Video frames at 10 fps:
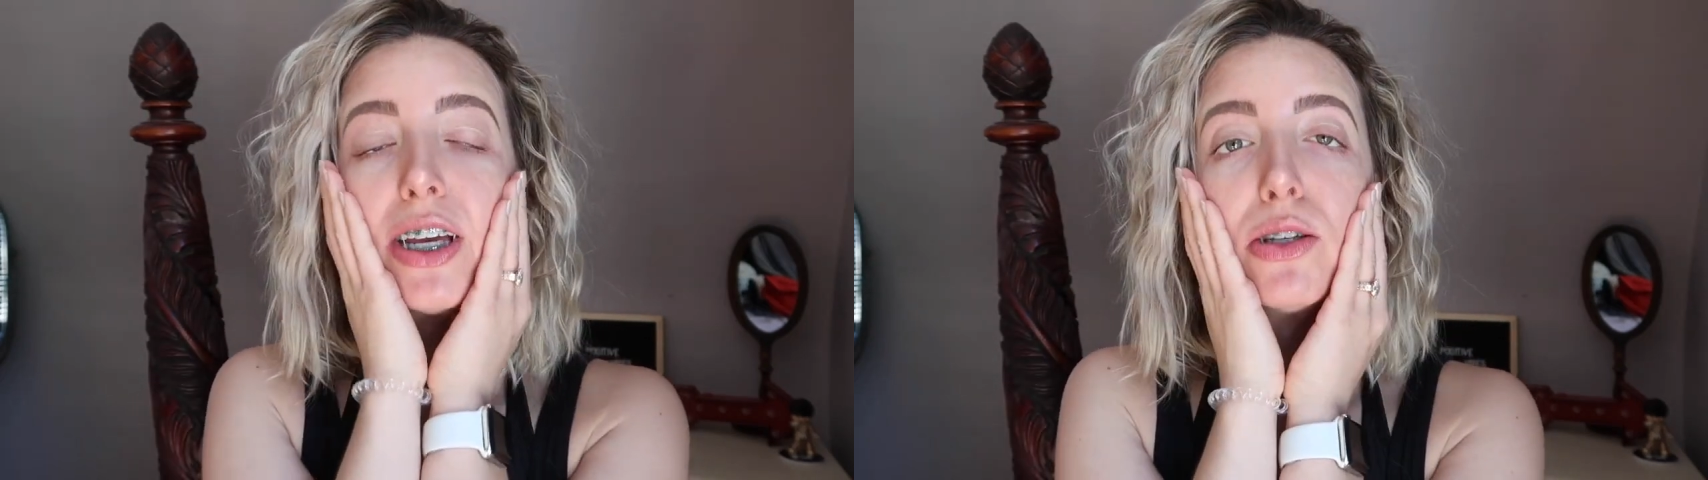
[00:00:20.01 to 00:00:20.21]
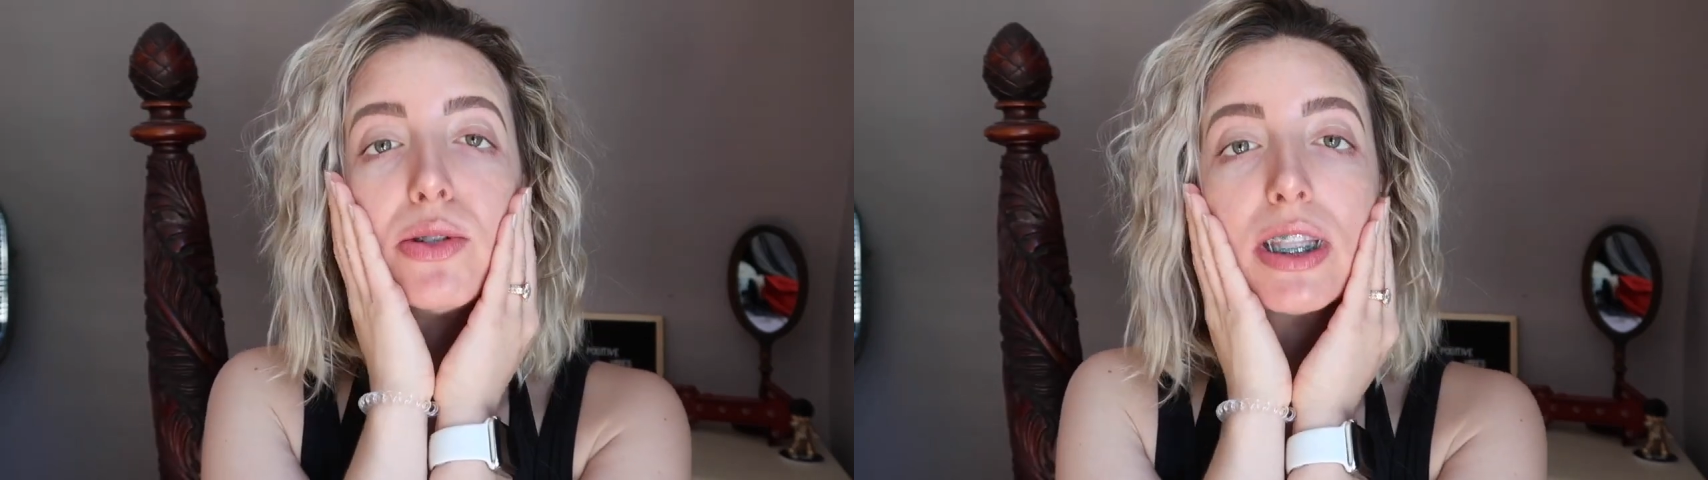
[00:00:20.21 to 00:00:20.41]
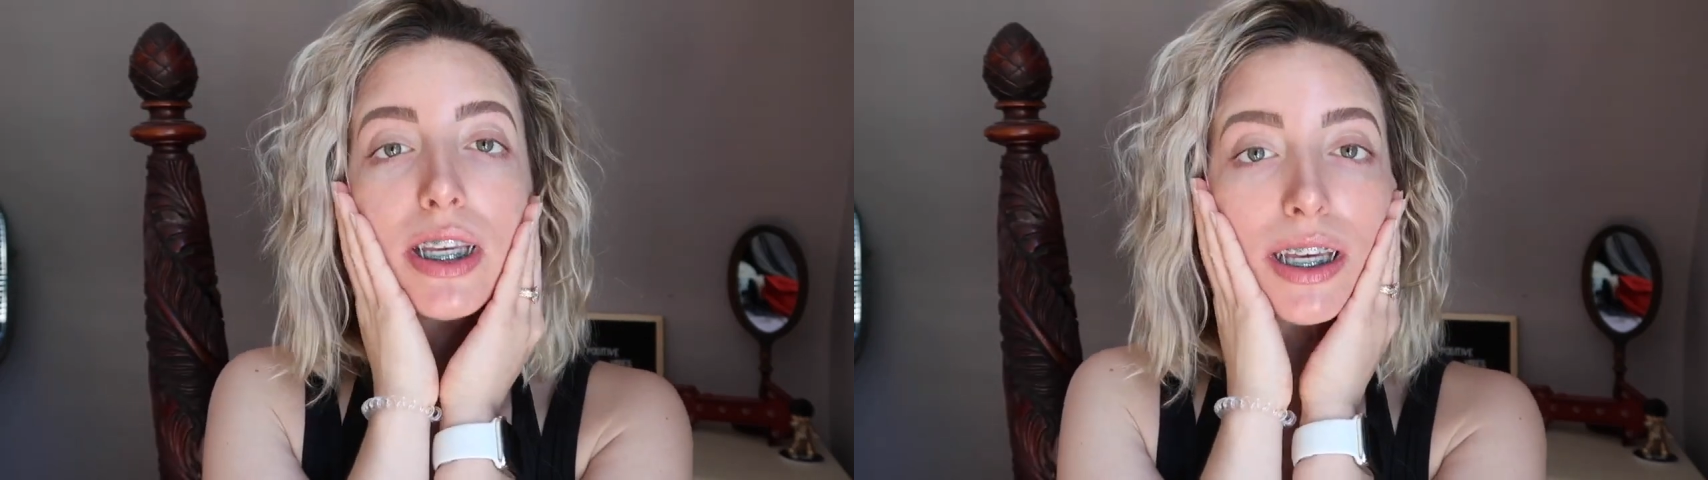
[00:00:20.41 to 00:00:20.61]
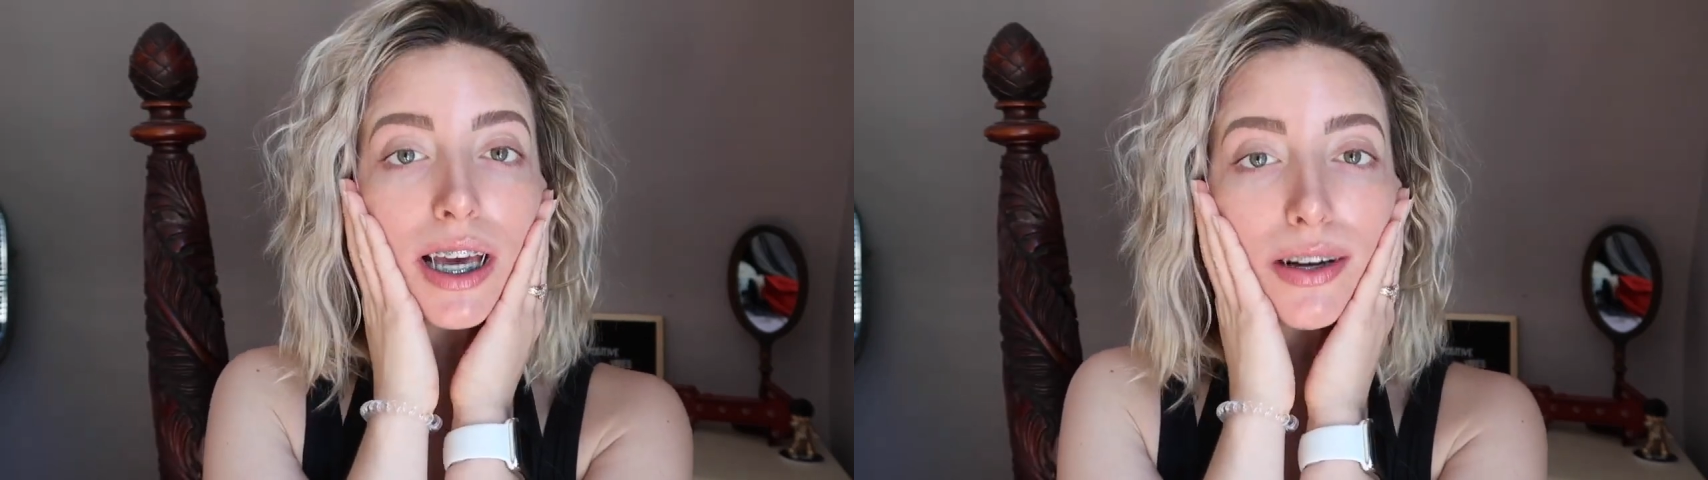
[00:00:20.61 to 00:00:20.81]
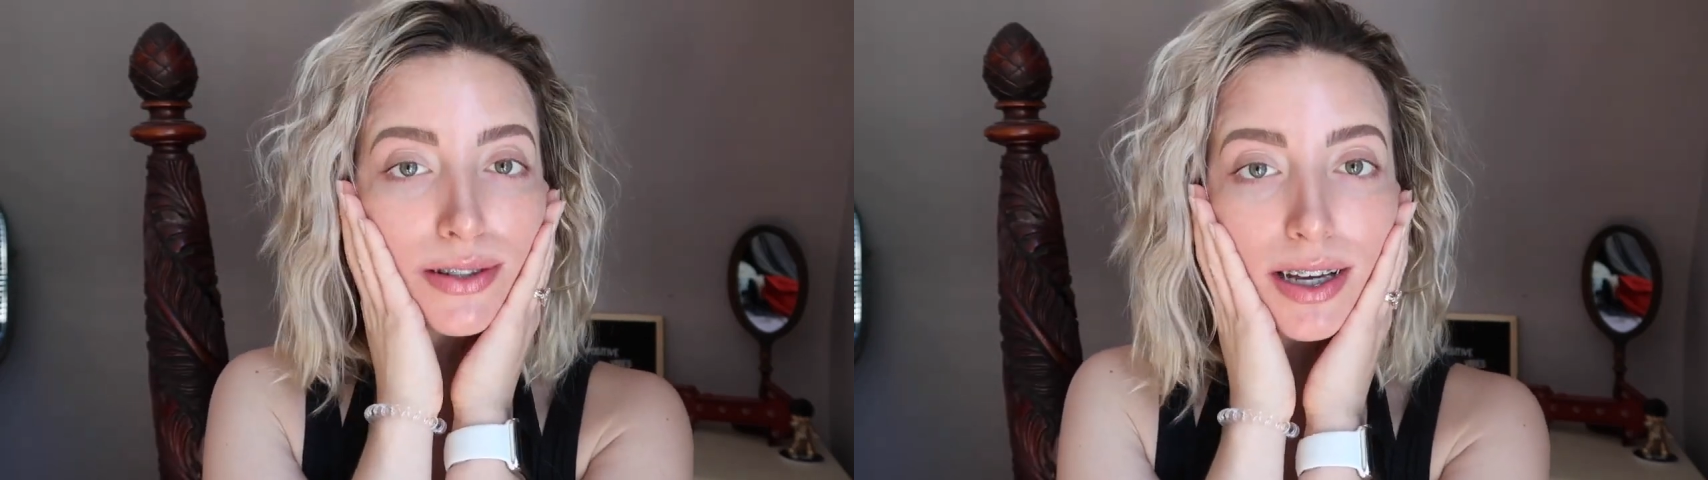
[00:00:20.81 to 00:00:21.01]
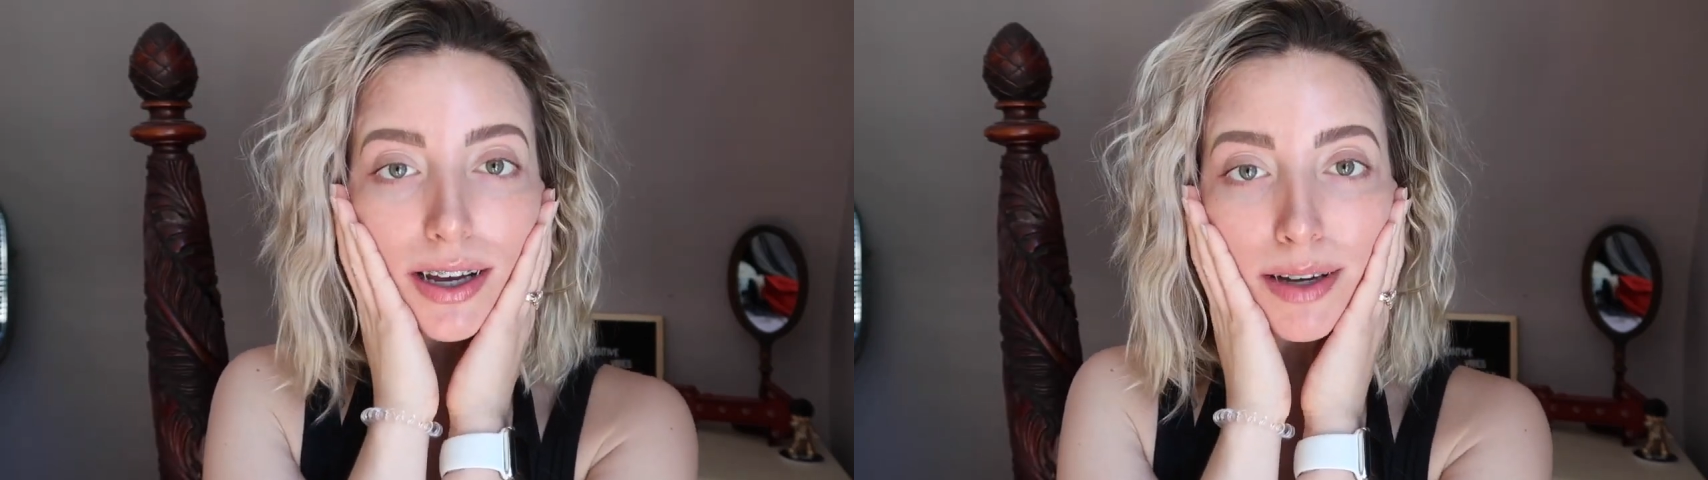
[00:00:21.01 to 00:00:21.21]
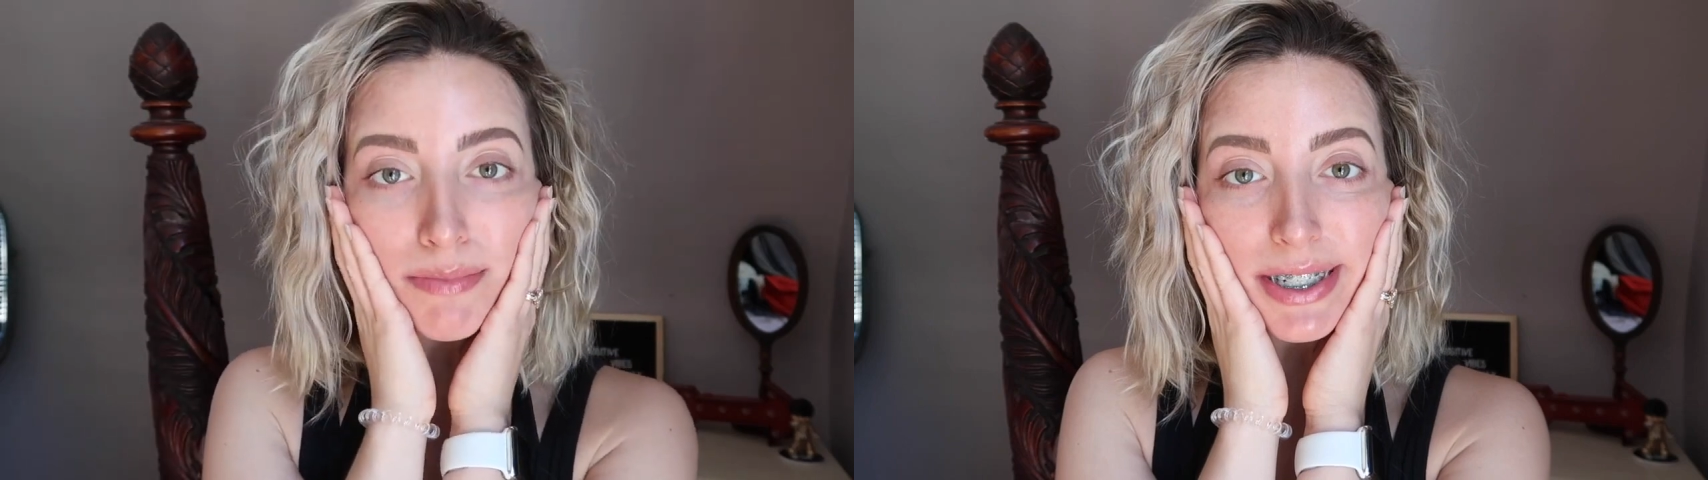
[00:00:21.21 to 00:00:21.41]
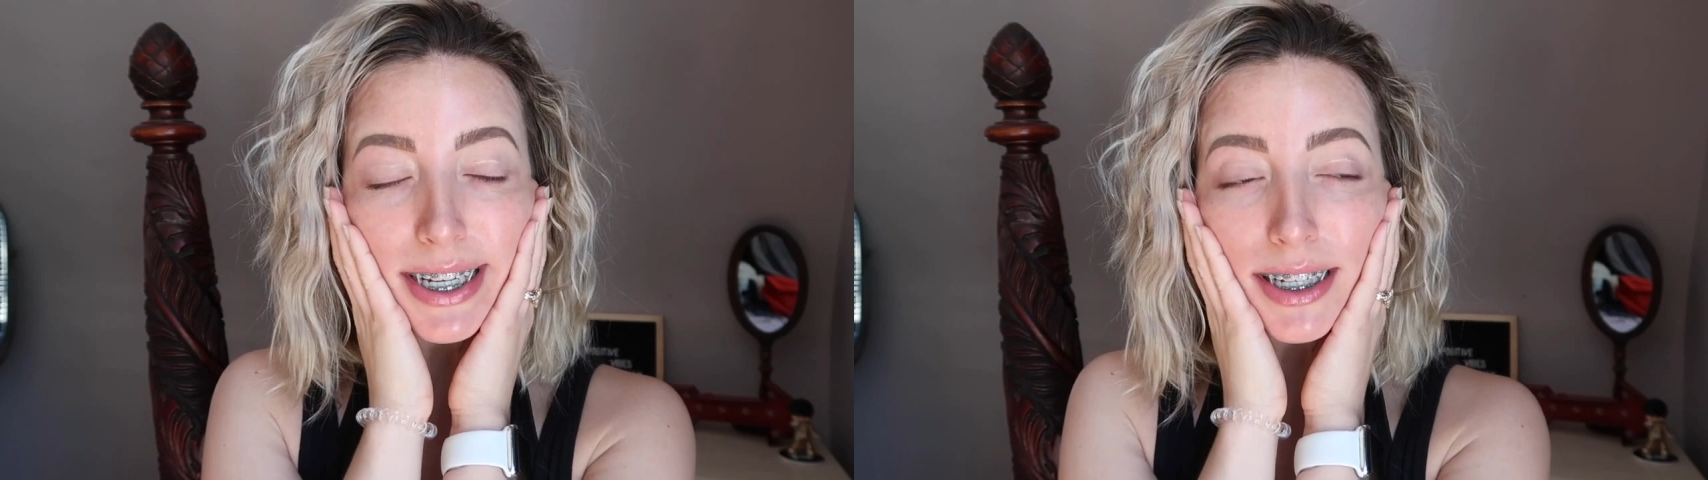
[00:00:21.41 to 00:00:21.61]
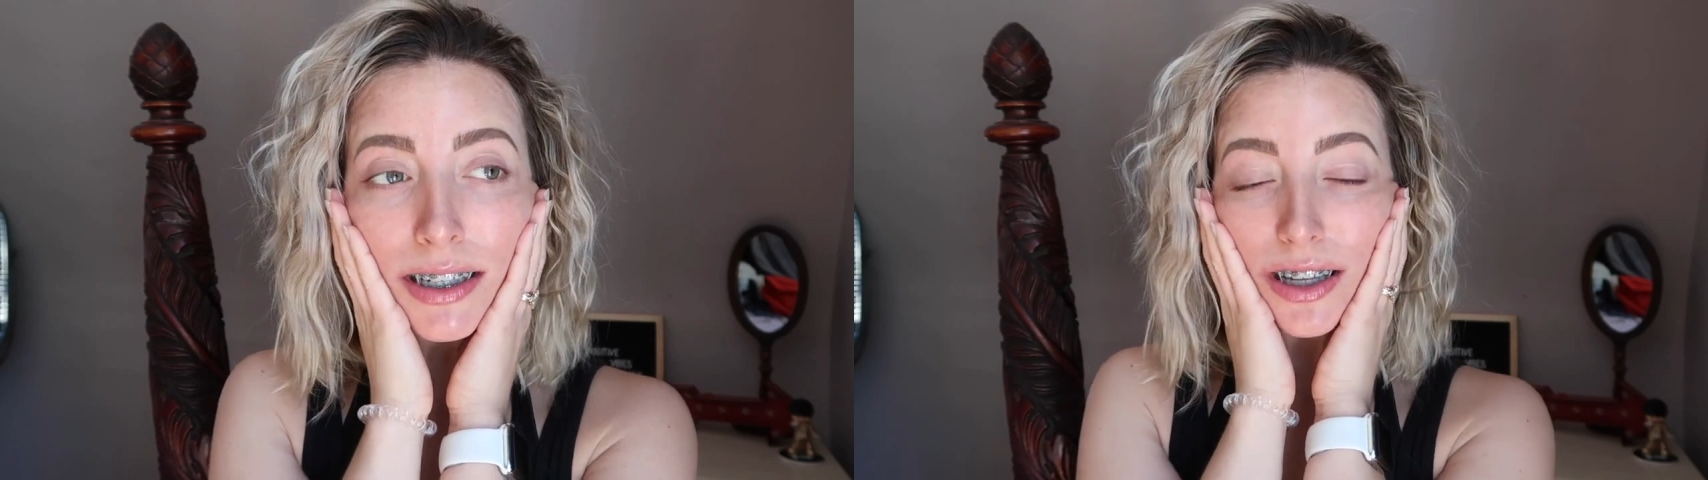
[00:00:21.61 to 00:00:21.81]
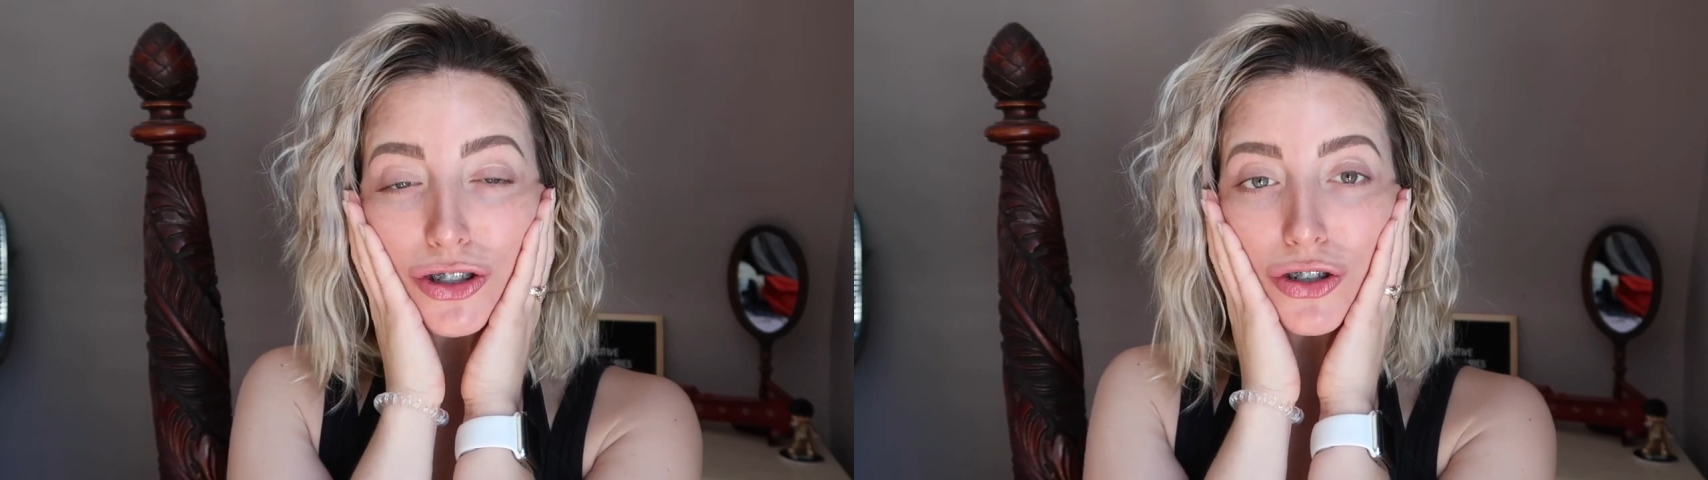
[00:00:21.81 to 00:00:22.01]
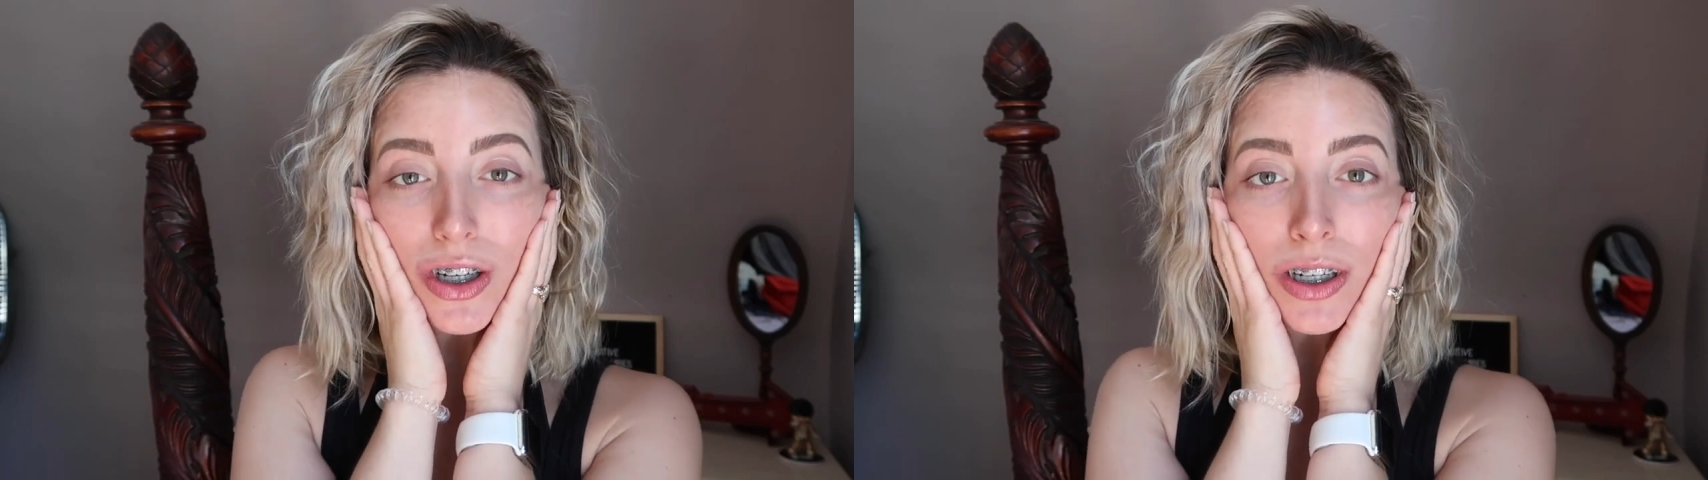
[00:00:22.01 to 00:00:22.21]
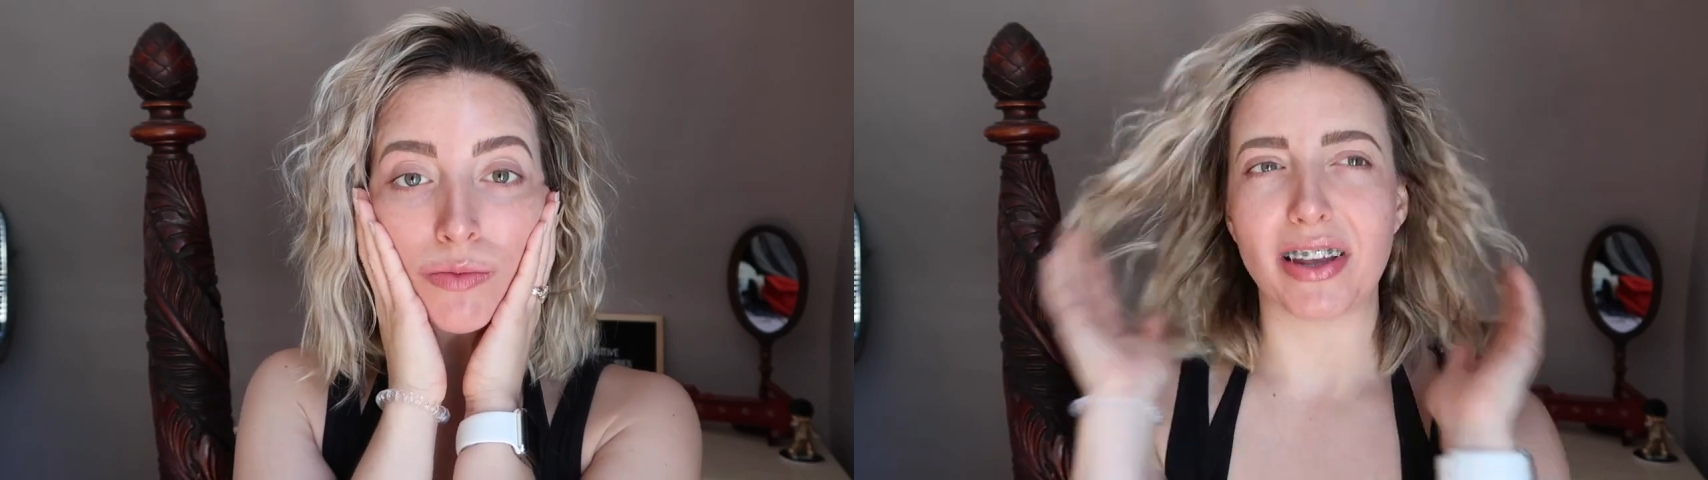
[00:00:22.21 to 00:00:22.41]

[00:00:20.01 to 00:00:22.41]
I use the Elta MD sunscreen.